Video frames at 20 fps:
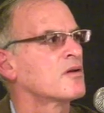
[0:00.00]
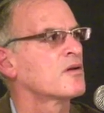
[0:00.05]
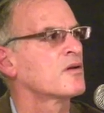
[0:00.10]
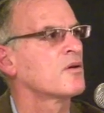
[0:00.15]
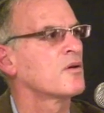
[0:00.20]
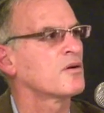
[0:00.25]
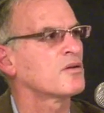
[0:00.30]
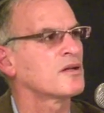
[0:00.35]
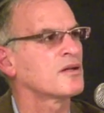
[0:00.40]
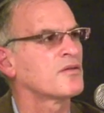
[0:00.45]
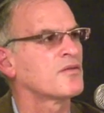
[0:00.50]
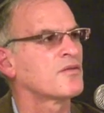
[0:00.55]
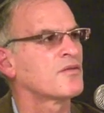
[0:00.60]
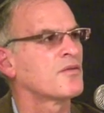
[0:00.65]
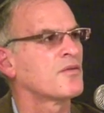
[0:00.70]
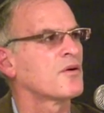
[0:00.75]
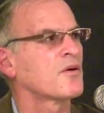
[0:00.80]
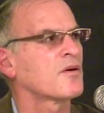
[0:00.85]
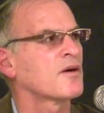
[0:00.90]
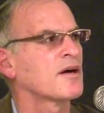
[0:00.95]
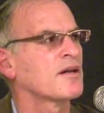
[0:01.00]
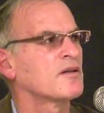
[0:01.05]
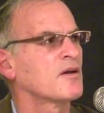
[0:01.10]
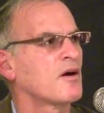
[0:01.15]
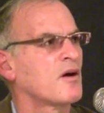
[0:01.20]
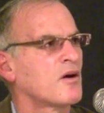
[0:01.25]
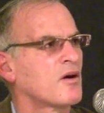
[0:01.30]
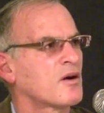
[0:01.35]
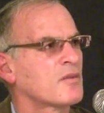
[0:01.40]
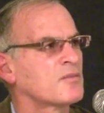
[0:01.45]
calling for an
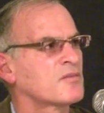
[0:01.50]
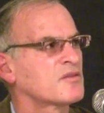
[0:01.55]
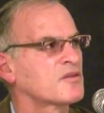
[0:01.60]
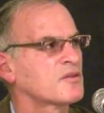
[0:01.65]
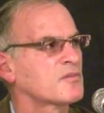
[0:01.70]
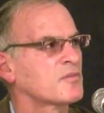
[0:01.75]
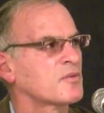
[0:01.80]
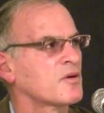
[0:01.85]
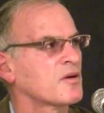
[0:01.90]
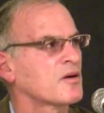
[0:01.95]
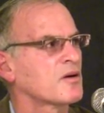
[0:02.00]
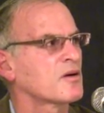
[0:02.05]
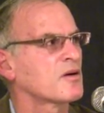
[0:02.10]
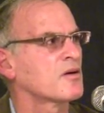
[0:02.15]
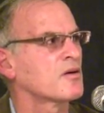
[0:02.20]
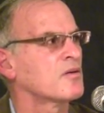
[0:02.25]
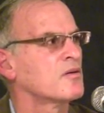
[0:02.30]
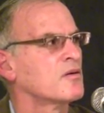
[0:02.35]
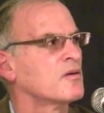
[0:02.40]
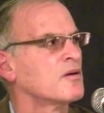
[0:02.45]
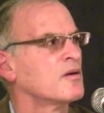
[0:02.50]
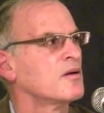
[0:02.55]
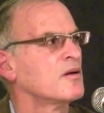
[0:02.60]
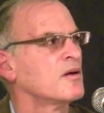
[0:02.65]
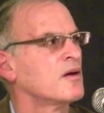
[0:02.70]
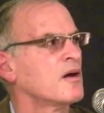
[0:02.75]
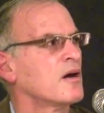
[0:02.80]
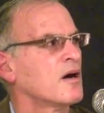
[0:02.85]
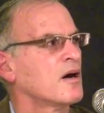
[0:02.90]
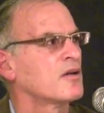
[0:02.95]
arms embargo
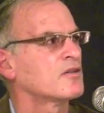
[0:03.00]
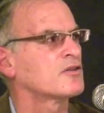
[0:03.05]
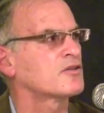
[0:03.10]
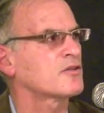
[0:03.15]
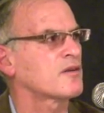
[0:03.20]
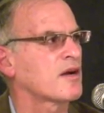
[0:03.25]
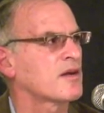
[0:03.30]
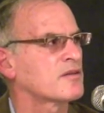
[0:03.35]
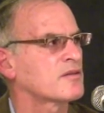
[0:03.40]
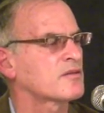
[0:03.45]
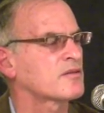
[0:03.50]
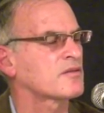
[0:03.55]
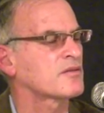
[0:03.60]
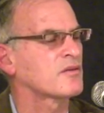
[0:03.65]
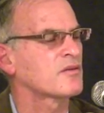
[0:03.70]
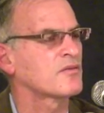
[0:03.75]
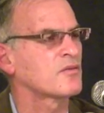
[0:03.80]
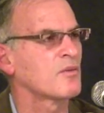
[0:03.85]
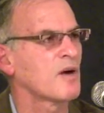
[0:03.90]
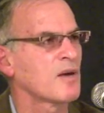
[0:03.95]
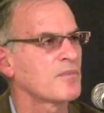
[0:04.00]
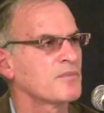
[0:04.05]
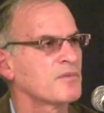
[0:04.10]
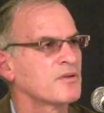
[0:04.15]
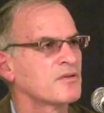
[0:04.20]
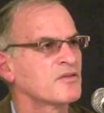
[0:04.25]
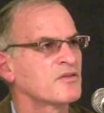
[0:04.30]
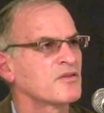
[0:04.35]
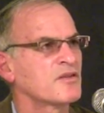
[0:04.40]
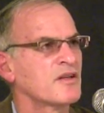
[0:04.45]
on transfer of
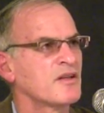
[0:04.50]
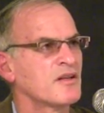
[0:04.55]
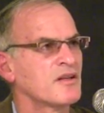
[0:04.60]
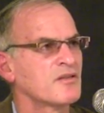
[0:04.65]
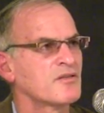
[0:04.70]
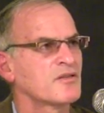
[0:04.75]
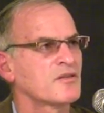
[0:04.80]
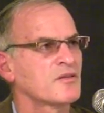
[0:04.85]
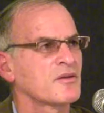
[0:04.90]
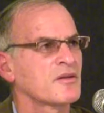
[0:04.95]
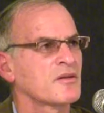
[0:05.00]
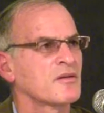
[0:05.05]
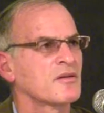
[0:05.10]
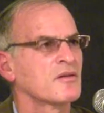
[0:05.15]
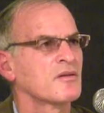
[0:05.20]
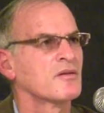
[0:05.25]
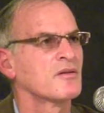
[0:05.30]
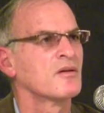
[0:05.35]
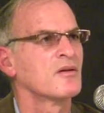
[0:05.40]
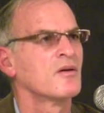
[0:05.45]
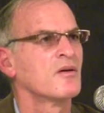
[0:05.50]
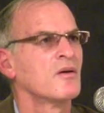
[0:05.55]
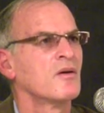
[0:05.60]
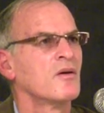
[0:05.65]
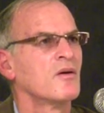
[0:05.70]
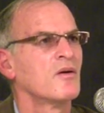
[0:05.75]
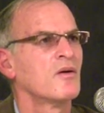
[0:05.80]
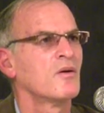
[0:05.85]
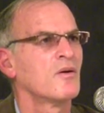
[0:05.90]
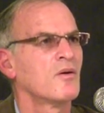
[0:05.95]
weapons to Israel.
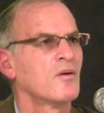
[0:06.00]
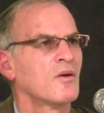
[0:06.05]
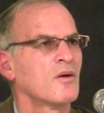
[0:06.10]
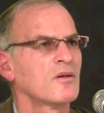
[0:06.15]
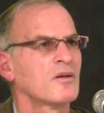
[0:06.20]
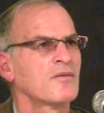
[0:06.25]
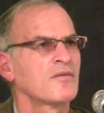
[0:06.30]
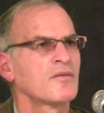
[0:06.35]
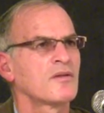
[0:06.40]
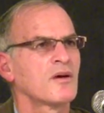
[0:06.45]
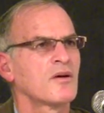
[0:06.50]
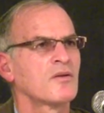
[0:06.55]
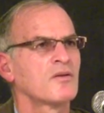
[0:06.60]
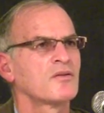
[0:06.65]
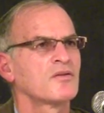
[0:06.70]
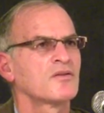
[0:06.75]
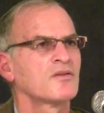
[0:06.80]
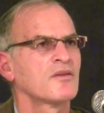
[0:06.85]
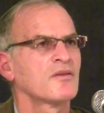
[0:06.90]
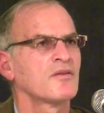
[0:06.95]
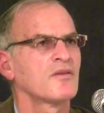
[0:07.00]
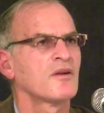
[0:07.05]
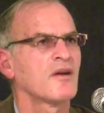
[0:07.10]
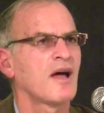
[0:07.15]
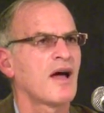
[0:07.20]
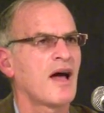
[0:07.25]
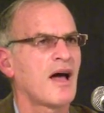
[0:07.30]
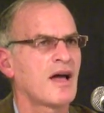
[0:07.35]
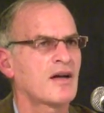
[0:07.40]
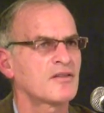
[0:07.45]
All of those
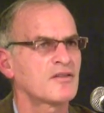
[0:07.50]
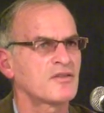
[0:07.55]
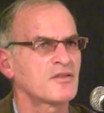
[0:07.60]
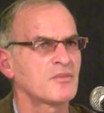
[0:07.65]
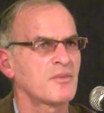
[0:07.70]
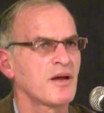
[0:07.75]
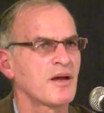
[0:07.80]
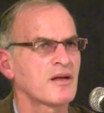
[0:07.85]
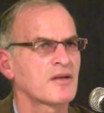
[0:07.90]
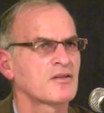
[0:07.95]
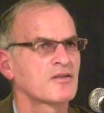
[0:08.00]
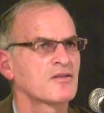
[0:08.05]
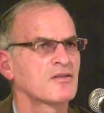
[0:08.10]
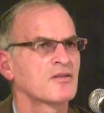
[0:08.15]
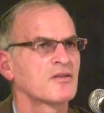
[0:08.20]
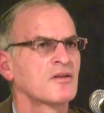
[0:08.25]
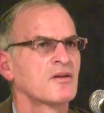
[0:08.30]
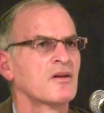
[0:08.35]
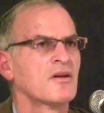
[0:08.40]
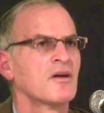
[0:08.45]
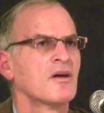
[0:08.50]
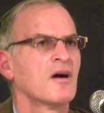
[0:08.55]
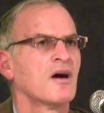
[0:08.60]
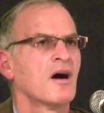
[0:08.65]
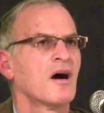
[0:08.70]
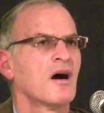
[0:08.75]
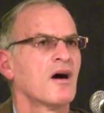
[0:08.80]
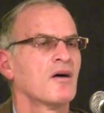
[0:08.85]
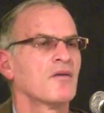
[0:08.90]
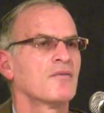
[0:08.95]
aspects
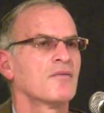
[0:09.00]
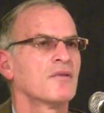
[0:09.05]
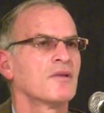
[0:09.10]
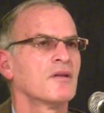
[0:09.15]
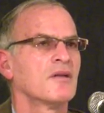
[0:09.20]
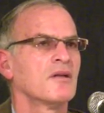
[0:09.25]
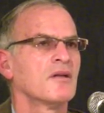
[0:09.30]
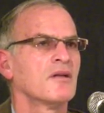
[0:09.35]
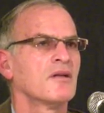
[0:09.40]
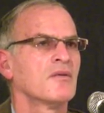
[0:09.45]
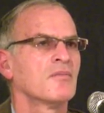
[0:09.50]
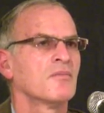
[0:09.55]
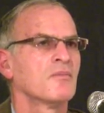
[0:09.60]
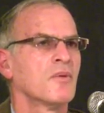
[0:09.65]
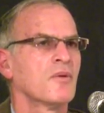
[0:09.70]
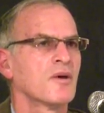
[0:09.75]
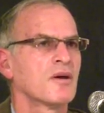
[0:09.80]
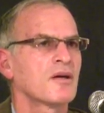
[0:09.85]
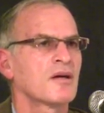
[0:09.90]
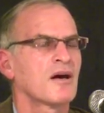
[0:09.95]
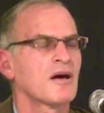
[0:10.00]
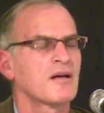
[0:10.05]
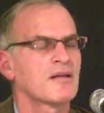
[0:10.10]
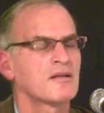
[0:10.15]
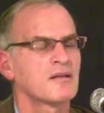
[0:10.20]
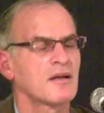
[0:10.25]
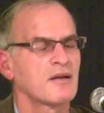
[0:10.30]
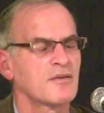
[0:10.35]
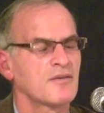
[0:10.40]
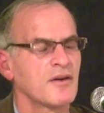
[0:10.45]
of the
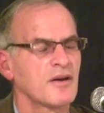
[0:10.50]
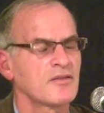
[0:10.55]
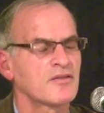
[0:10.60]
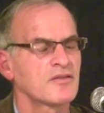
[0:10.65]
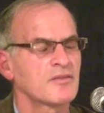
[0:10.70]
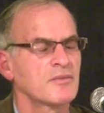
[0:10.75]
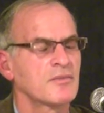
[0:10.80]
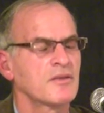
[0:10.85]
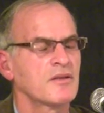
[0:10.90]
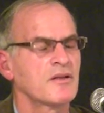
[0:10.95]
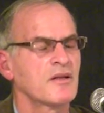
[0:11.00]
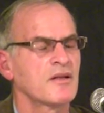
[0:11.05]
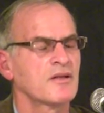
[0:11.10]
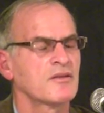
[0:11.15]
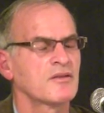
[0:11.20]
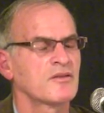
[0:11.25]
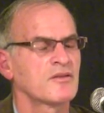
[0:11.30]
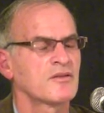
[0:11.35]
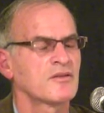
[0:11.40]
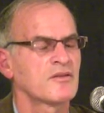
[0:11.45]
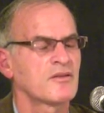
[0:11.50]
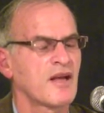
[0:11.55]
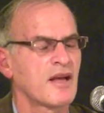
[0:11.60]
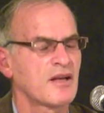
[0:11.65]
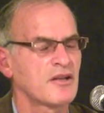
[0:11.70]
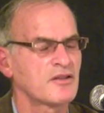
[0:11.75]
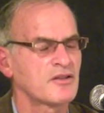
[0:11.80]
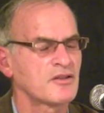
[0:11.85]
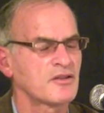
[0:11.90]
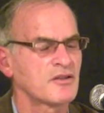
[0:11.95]
boycott, divestment, and
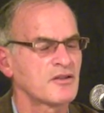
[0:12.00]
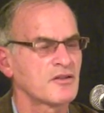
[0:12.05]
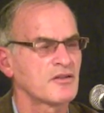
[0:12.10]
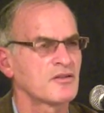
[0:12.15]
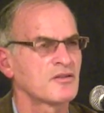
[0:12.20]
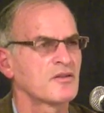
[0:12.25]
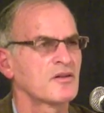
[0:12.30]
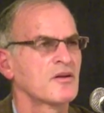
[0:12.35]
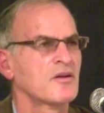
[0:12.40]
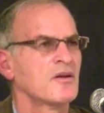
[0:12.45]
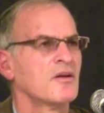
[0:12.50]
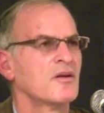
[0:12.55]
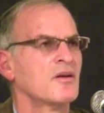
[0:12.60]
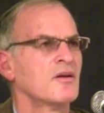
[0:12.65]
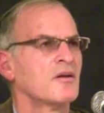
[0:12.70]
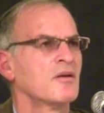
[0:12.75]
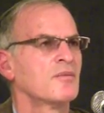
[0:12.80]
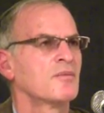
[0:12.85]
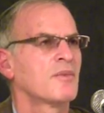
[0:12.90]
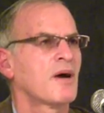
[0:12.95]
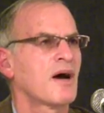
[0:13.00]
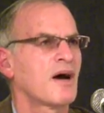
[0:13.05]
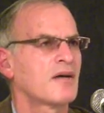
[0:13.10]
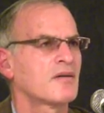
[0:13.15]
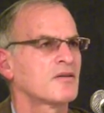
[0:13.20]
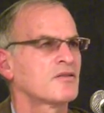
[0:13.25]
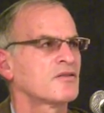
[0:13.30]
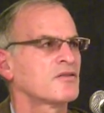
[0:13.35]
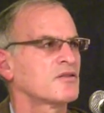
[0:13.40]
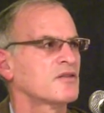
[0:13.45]
sanctions
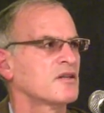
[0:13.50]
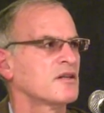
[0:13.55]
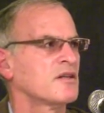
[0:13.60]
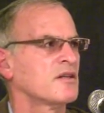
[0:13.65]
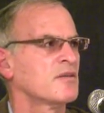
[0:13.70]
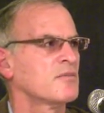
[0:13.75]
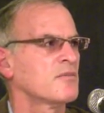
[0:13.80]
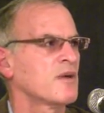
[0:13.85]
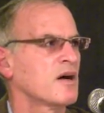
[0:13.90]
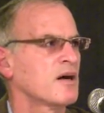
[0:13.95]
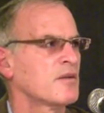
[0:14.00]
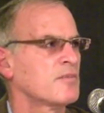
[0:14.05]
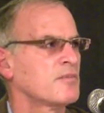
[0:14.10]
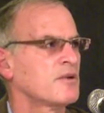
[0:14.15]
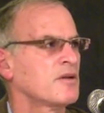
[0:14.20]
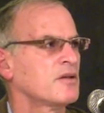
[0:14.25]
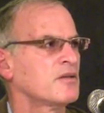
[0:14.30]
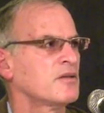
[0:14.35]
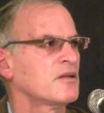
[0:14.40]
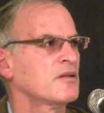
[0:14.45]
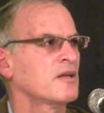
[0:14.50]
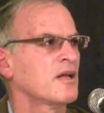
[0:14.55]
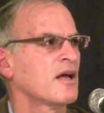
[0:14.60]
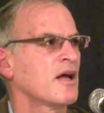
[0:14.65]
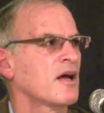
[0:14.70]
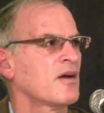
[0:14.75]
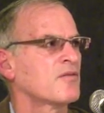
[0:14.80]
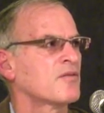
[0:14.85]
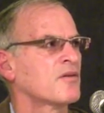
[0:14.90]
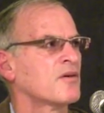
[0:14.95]
policy, in my opinion,
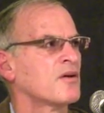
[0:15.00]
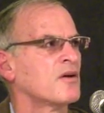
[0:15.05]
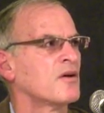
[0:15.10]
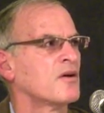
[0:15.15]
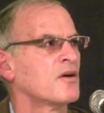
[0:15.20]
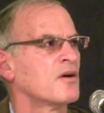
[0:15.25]
have